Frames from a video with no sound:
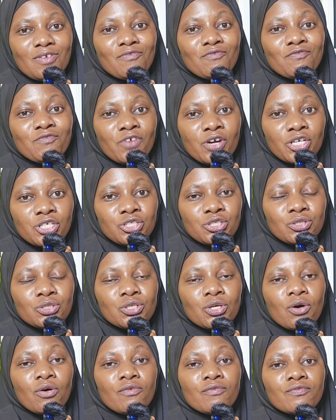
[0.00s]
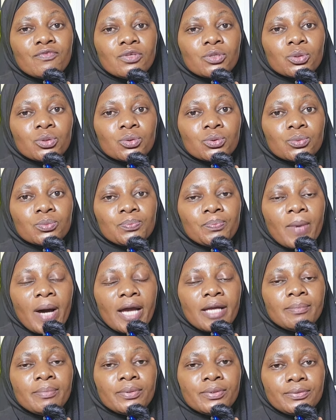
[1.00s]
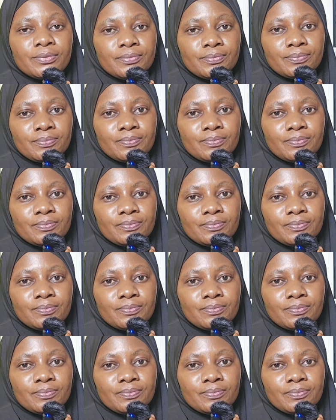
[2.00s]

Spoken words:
version of the Bible.